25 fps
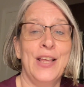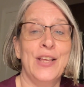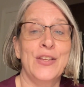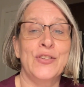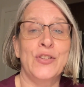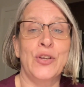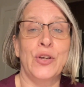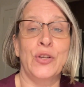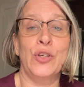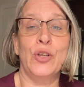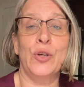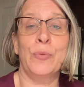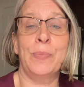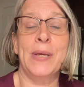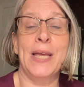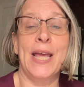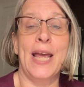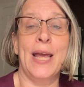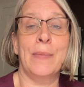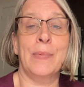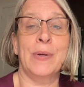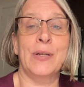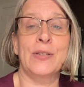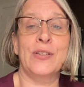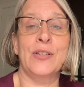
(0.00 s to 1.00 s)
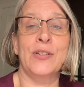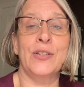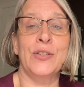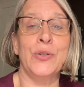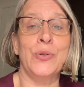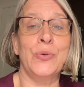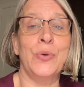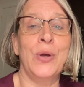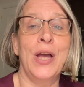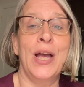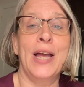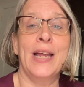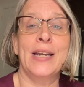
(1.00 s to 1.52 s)
So you'll be able
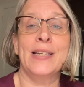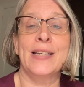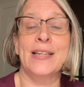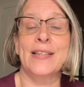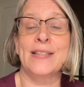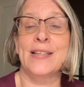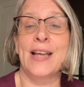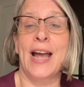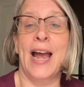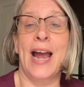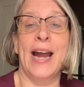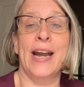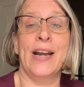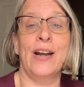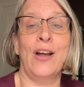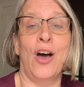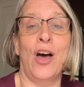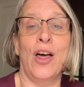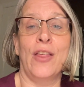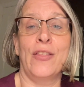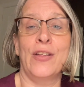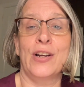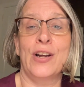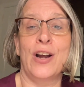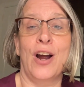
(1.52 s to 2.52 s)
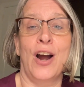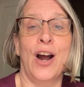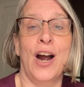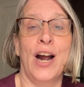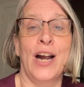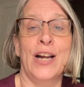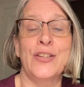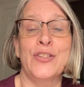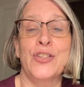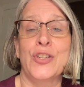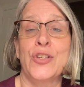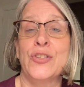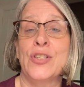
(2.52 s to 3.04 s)
to design all the
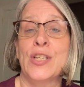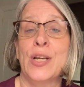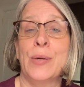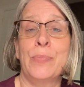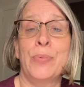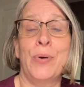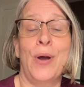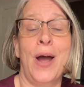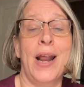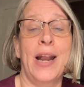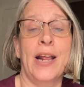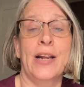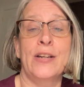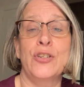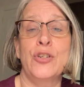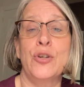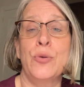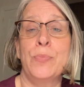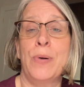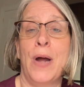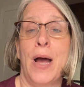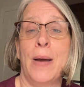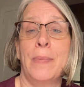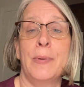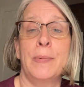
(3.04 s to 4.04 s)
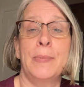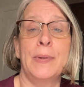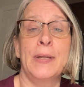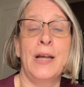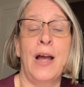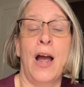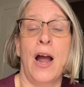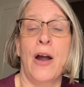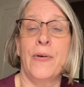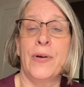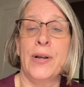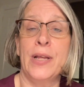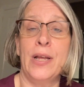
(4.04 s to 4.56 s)
cards using product you probably
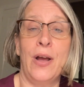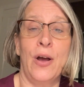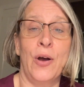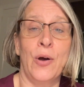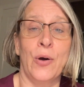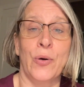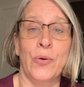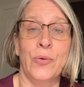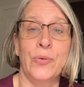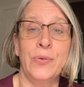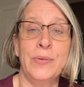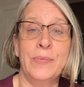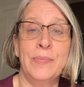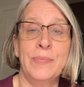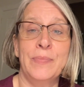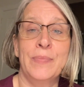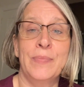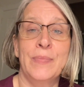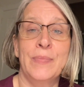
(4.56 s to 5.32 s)
already own,